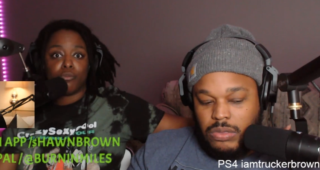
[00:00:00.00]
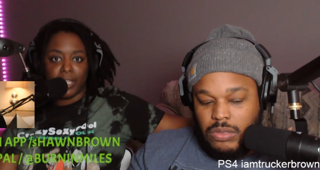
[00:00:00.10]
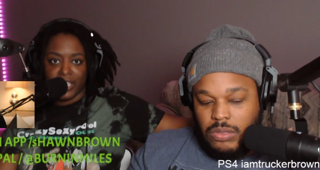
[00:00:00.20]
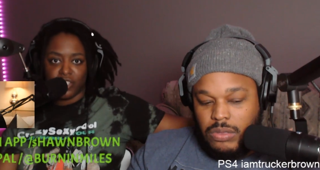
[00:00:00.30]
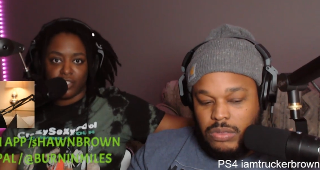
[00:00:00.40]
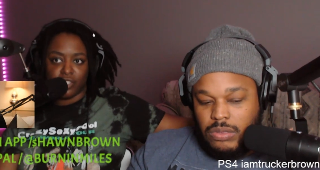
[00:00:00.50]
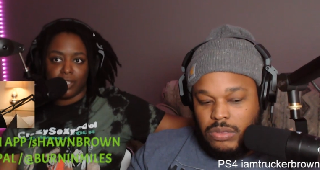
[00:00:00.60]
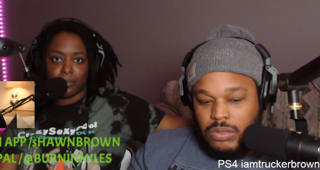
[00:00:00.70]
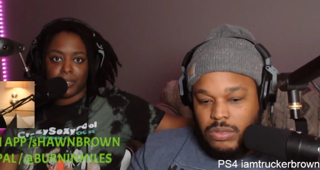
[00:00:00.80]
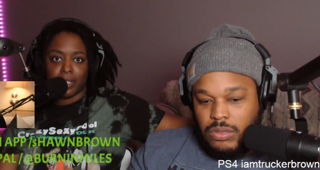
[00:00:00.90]

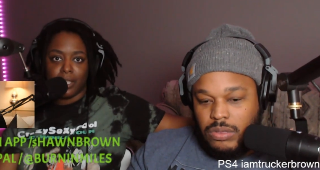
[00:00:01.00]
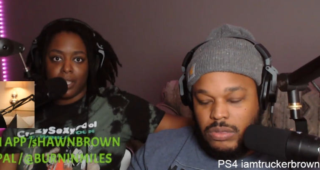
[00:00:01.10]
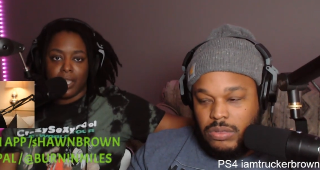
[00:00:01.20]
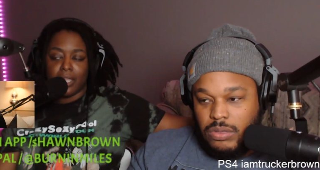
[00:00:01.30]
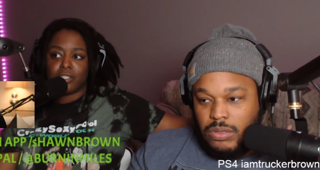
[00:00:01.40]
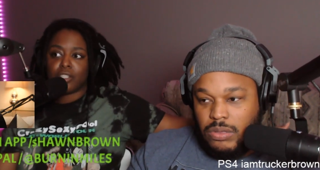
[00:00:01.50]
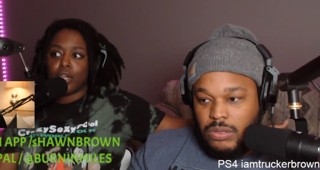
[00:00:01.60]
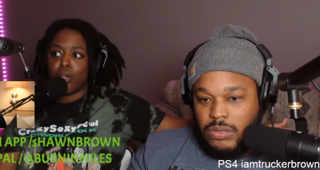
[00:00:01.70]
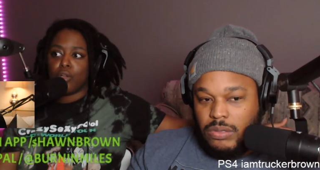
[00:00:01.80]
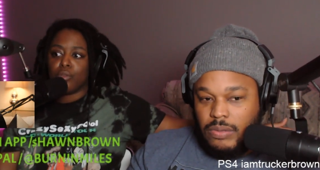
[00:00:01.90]
Speaker 1: relationships.
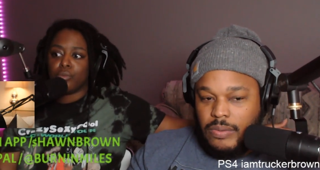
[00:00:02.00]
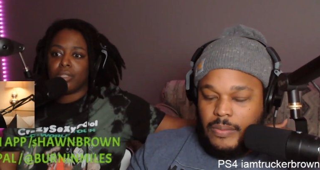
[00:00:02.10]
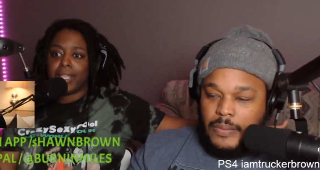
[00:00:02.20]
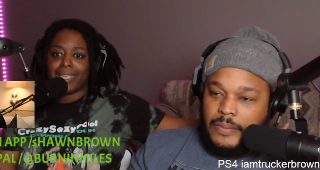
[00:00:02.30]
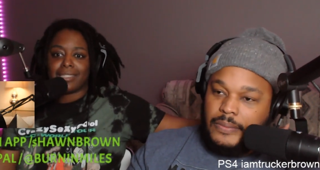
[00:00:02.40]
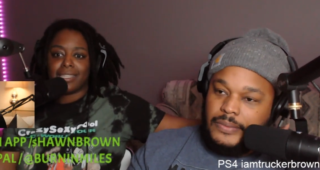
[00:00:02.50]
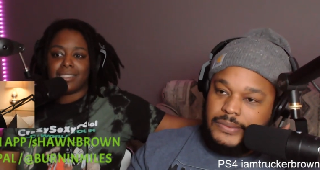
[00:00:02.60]
So, like I said,